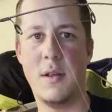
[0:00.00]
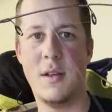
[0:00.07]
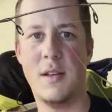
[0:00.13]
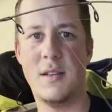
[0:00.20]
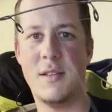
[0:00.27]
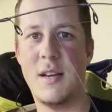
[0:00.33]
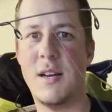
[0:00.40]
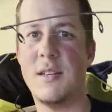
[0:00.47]

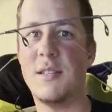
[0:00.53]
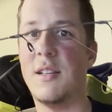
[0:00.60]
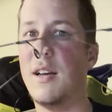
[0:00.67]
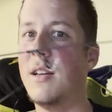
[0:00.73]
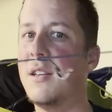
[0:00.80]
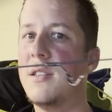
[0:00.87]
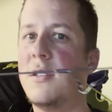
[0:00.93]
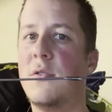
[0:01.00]
It's not as
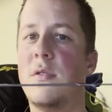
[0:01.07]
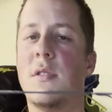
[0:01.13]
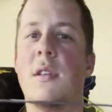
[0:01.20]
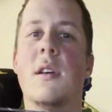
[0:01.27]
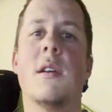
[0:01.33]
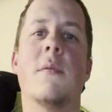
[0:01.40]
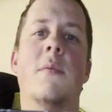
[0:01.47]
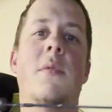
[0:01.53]
light as you would
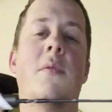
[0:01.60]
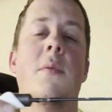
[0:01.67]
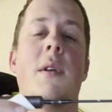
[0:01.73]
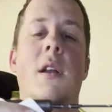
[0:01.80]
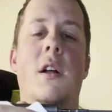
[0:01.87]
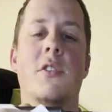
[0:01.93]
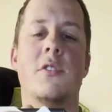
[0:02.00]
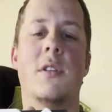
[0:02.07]
think for
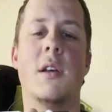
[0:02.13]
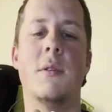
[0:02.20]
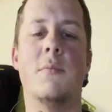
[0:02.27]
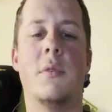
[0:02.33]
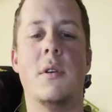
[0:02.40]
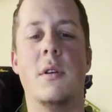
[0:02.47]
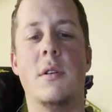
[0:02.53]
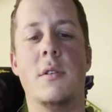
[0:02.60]
being ultralight,
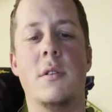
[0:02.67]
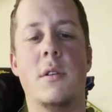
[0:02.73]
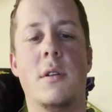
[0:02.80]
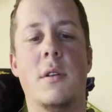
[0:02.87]
but it is